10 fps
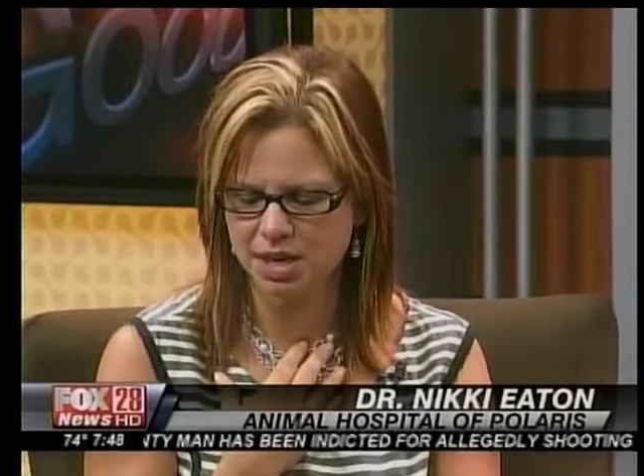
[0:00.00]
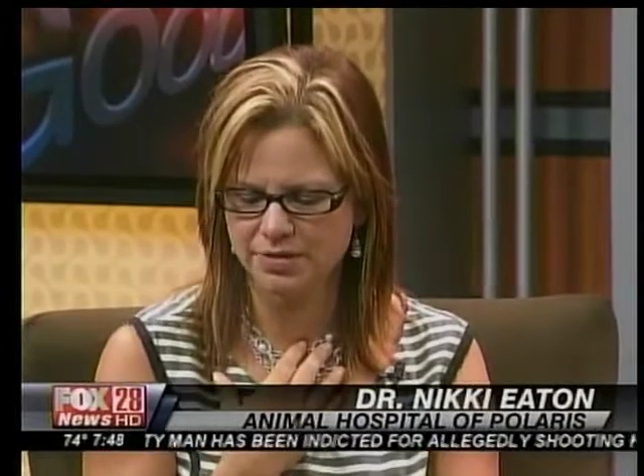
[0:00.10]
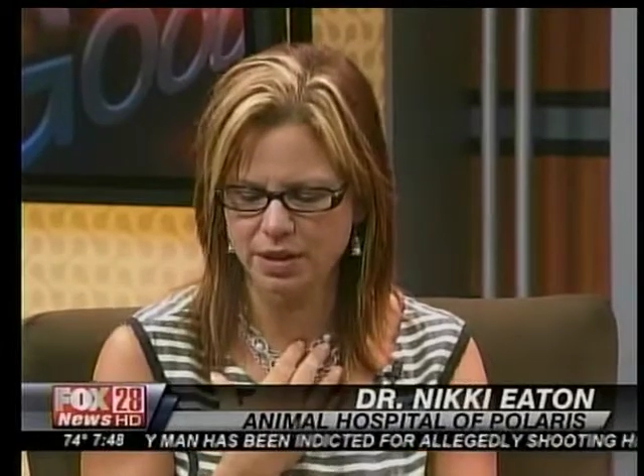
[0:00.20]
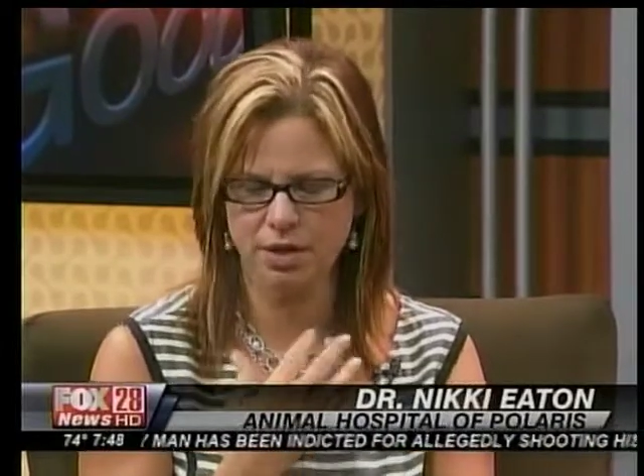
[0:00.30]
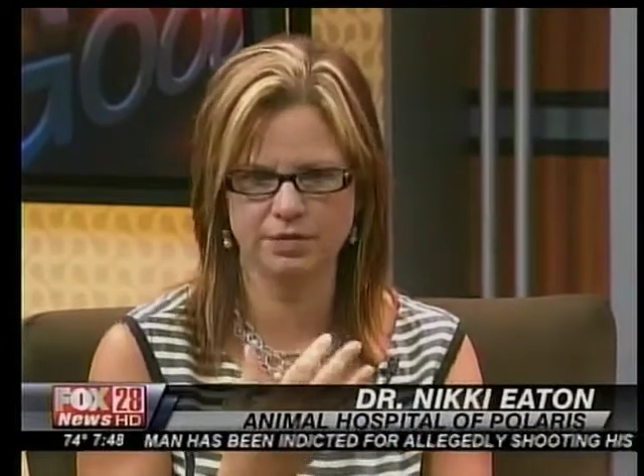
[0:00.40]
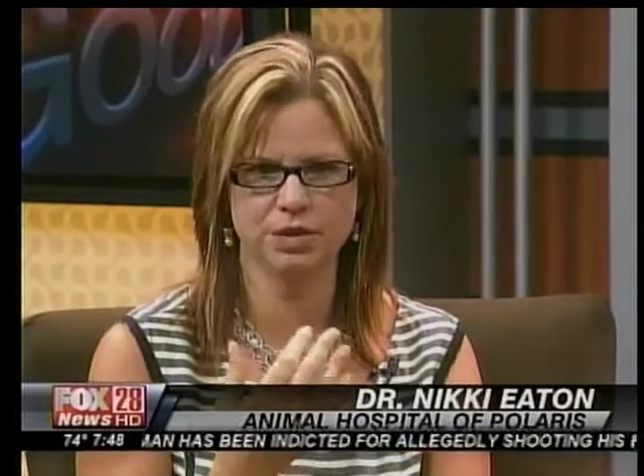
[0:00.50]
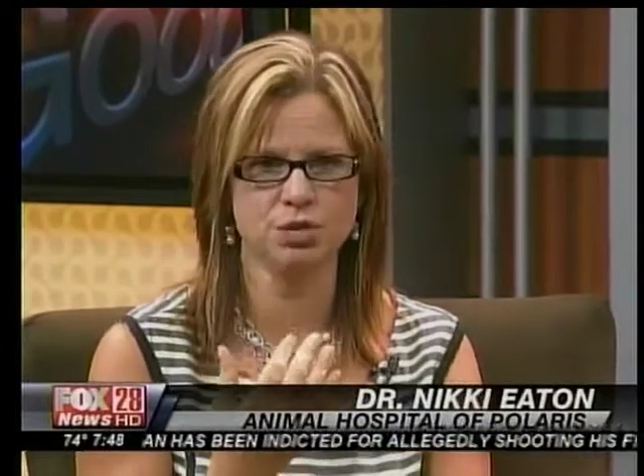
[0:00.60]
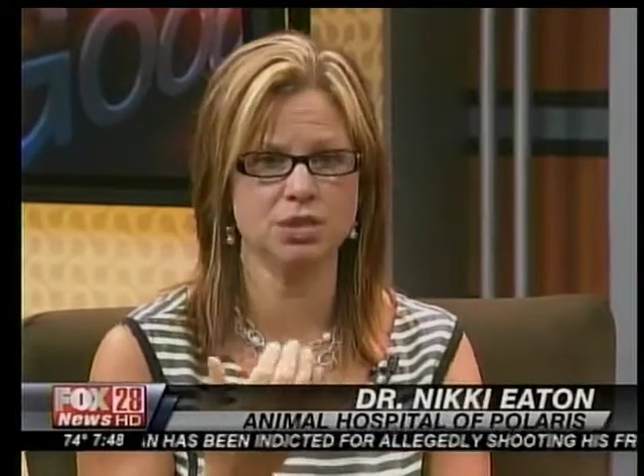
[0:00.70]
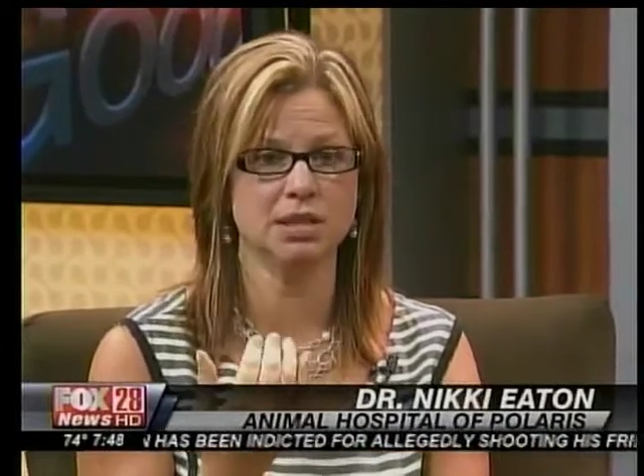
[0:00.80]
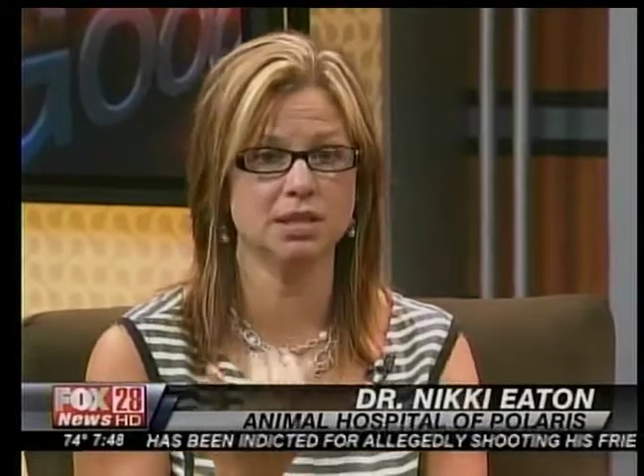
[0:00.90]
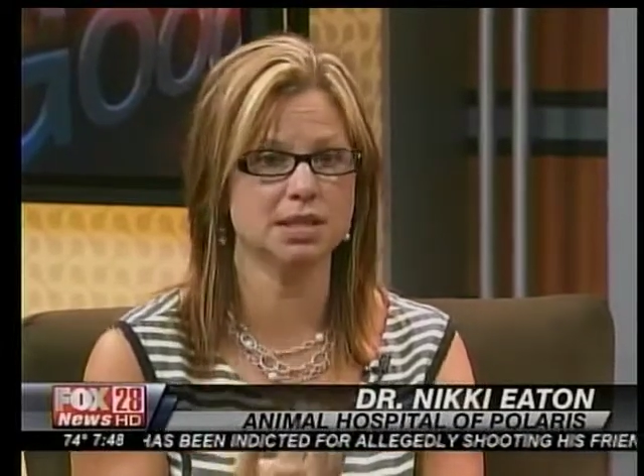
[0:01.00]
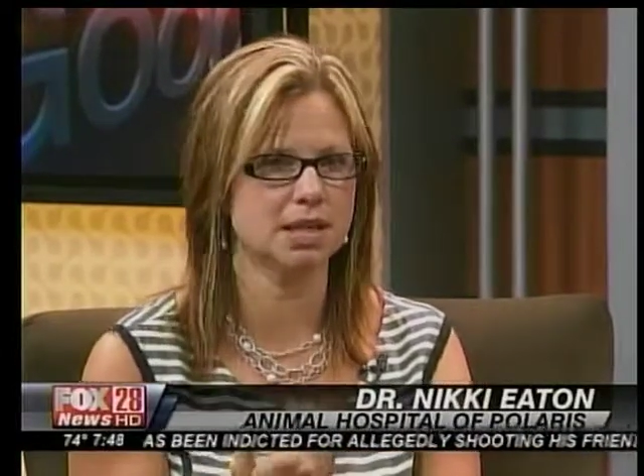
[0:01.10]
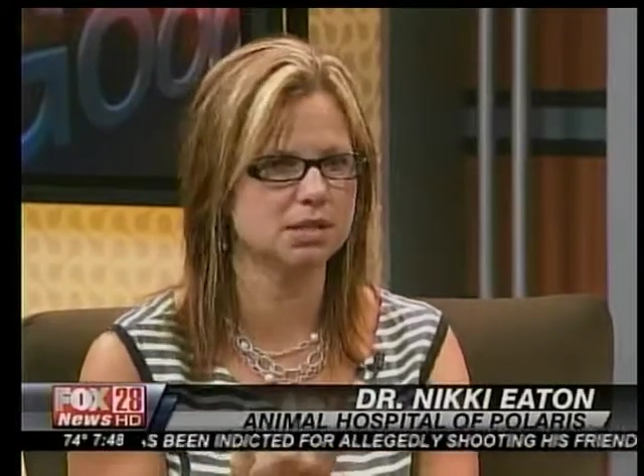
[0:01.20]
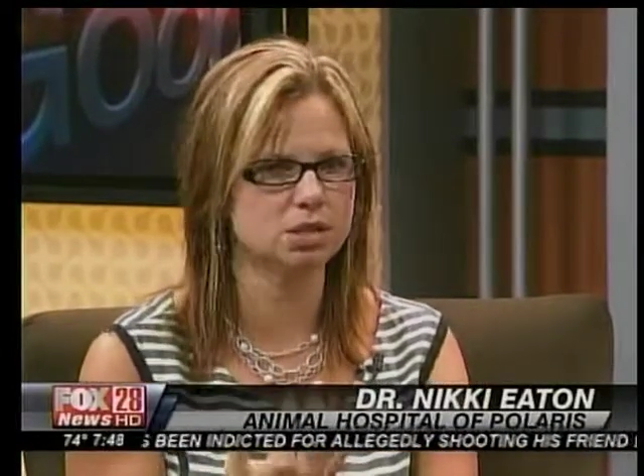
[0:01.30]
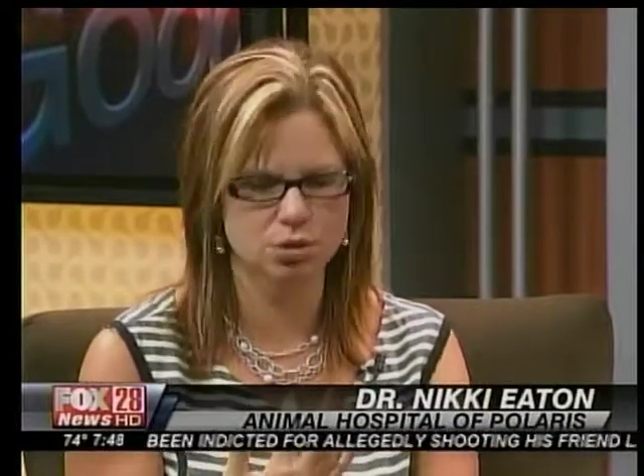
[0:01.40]
of it, of using
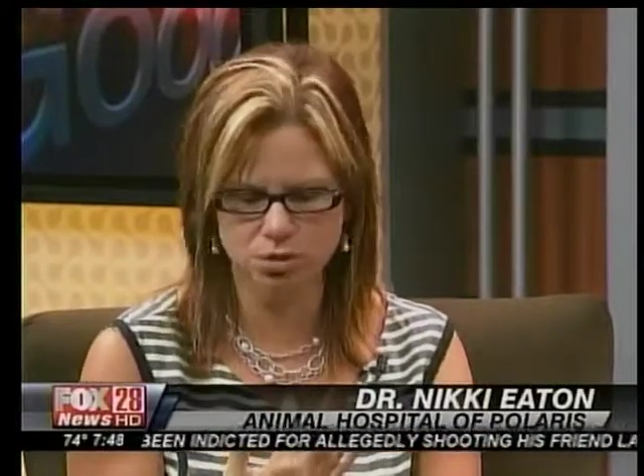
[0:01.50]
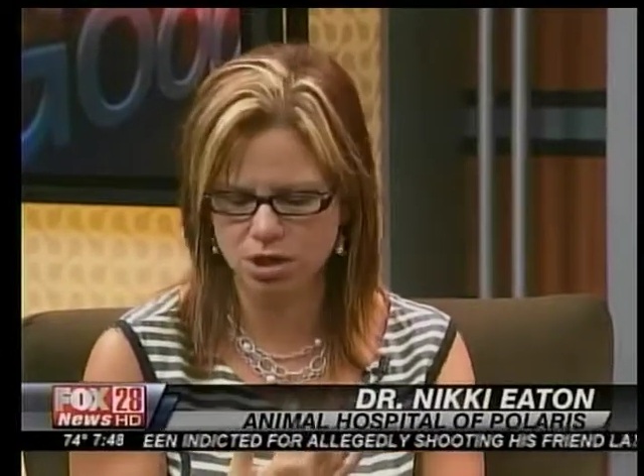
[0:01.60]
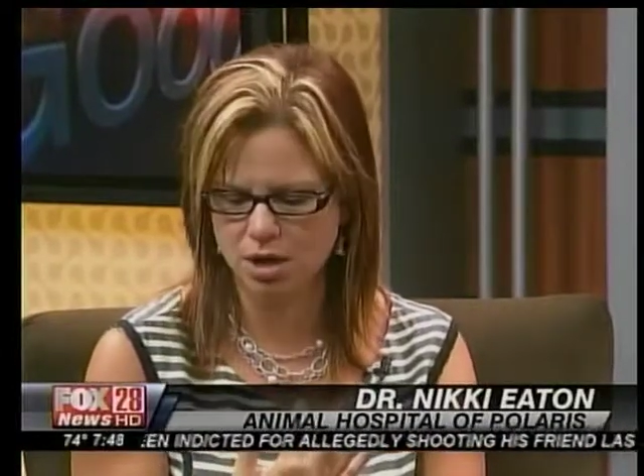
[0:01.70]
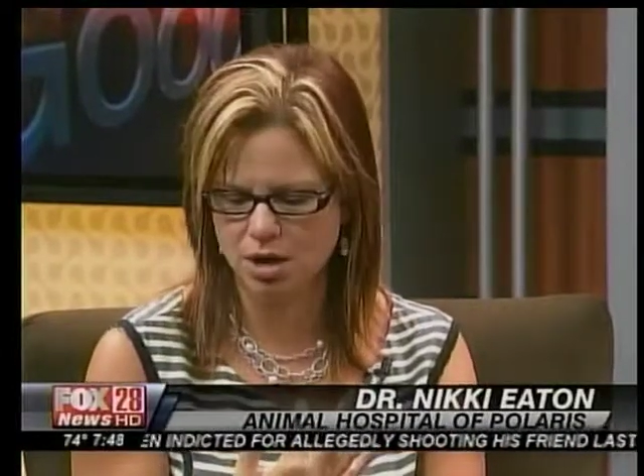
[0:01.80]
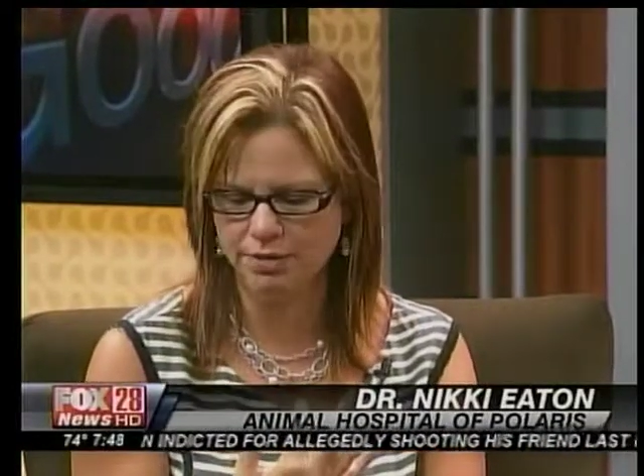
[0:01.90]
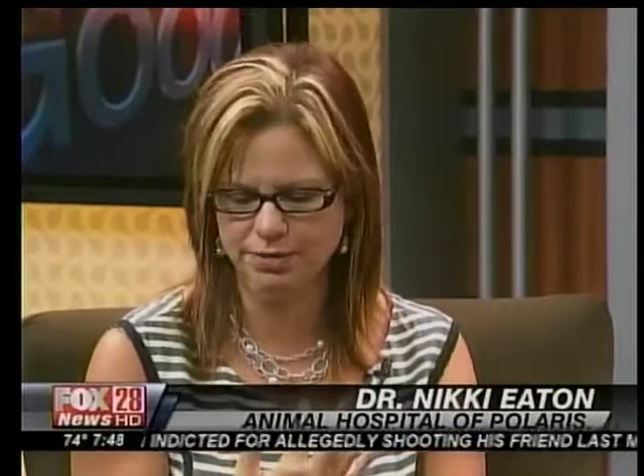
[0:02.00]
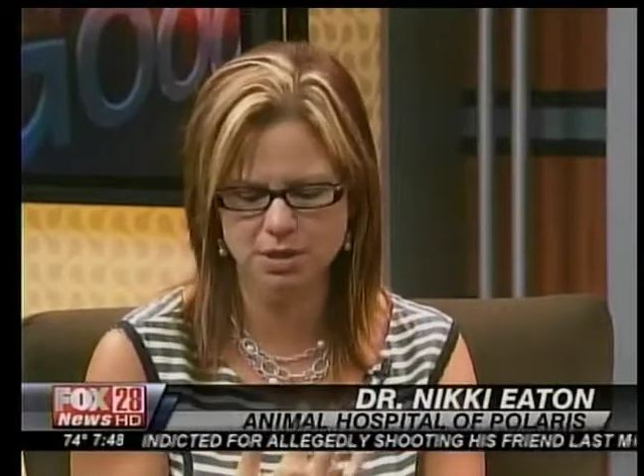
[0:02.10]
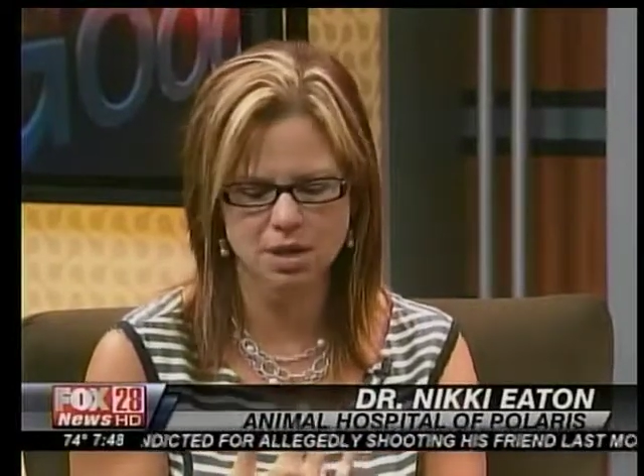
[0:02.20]
Skin So Soft.